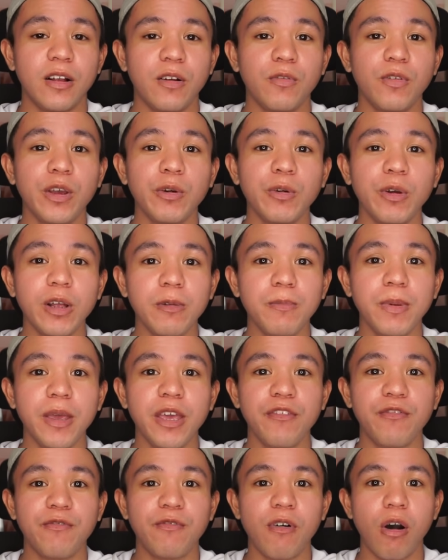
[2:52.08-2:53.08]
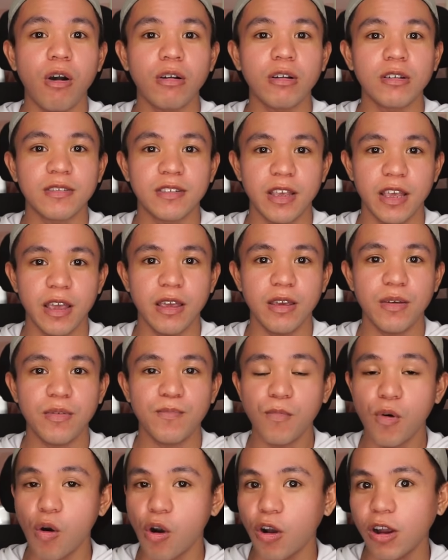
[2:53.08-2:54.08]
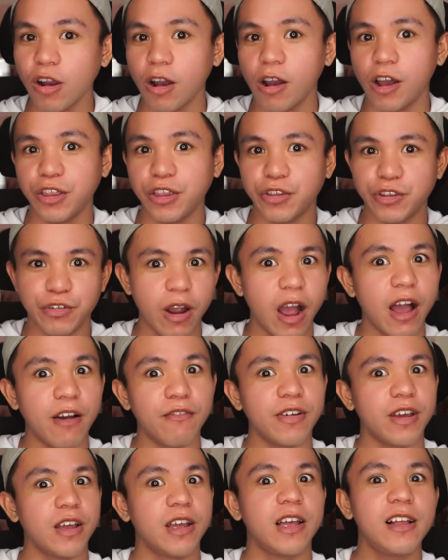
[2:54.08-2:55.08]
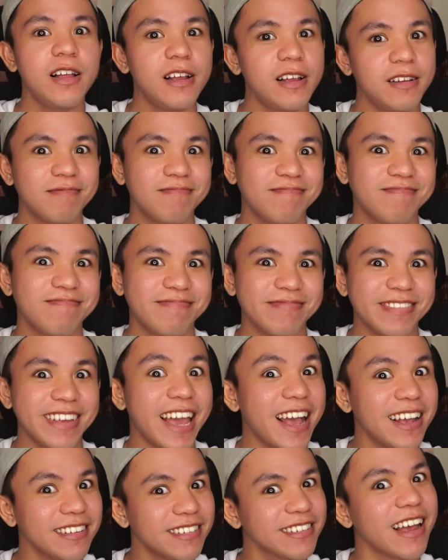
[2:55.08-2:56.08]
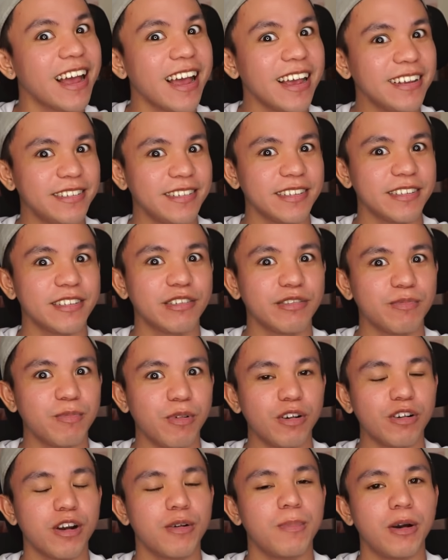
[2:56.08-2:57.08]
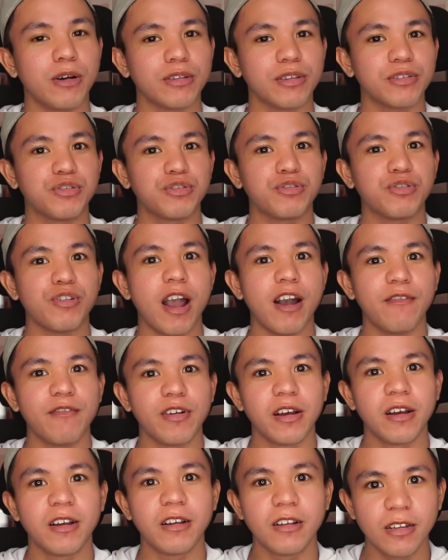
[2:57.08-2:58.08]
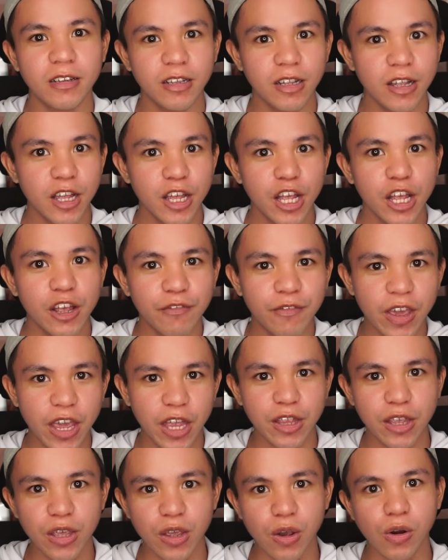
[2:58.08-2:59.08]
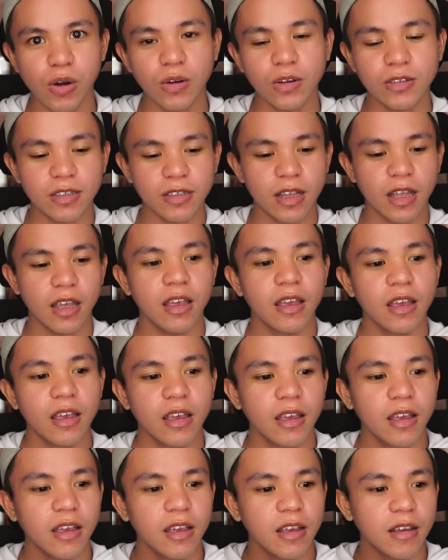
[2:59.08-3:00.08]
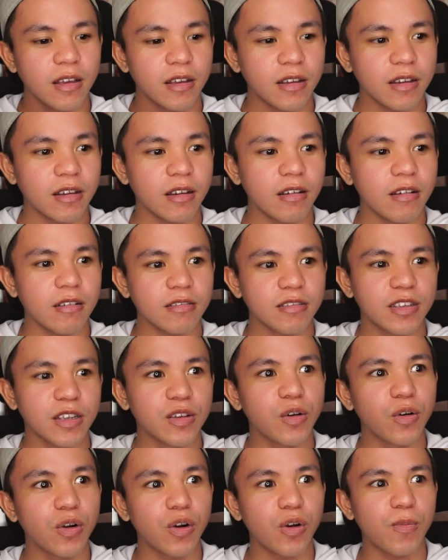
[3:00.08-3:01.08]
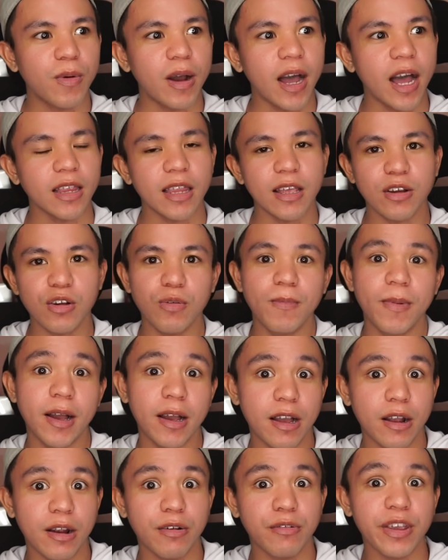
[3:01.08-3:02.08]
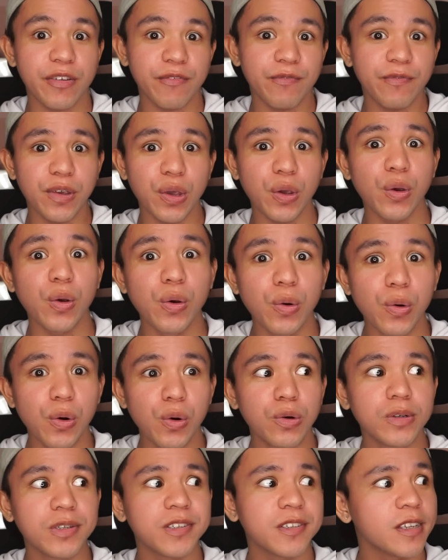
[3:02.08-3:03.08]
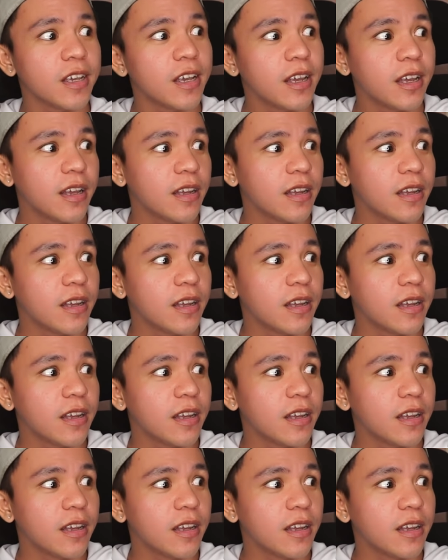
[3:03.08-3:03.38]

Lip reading: We will be focusing more on travel. Yes, guys, it's more about travel videos. Like, siguro mahatag og mga reviews